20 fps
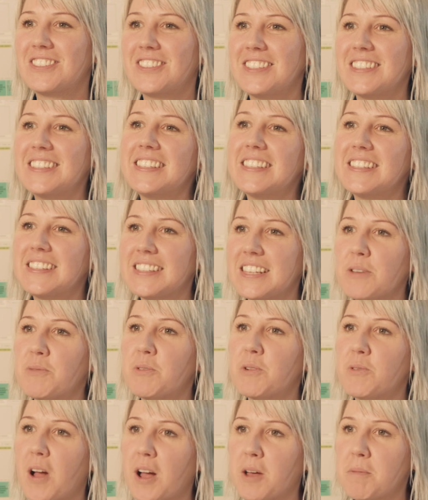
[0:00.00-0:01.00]

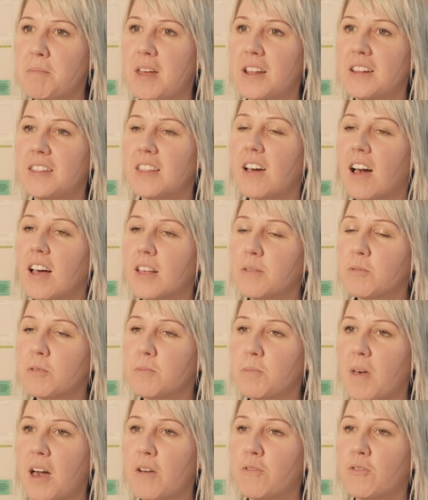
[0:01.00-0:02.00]
GCC would recommend the
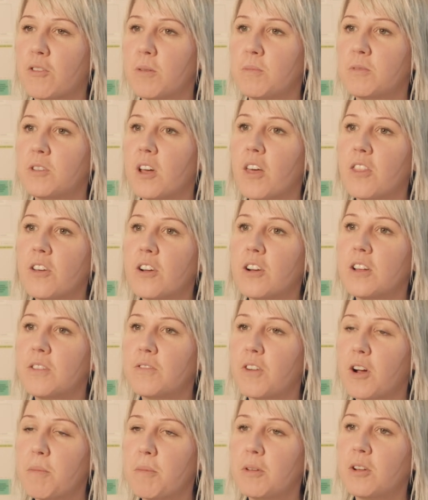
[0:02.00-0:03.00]
Kosmos platform to other
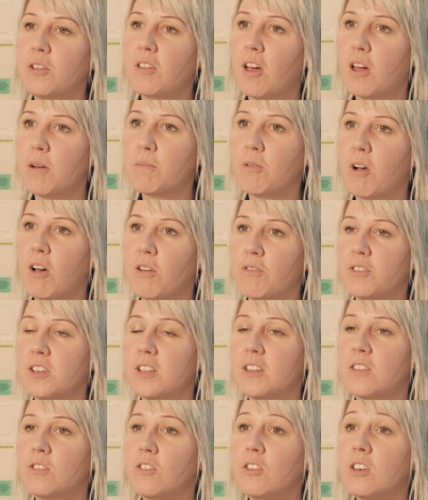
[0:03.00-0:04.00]
environmental
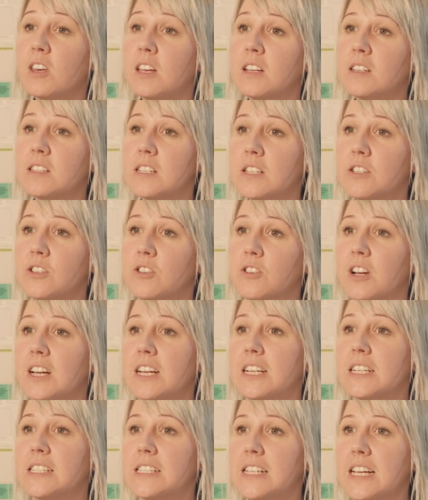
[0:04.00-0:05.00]
nonprofits looking to
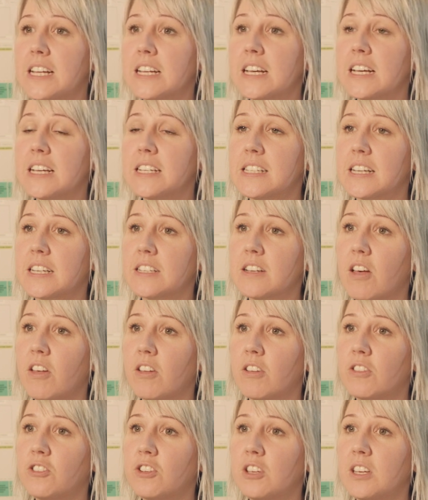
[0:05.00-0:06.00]
integrate data and
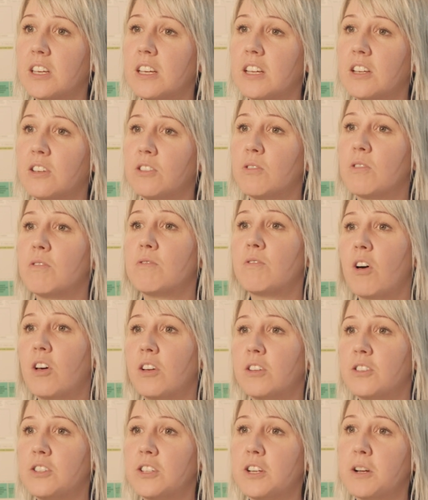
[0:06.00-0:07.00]
technology into a
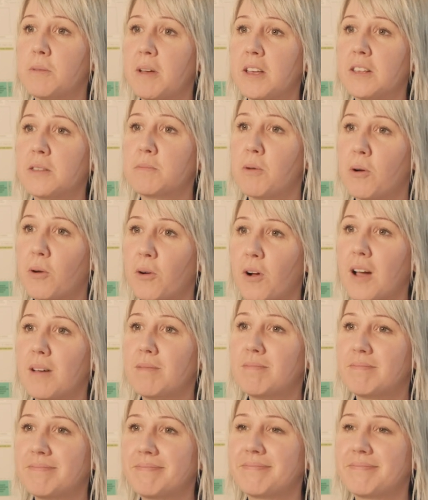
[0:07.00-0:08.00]
volunteer-based program.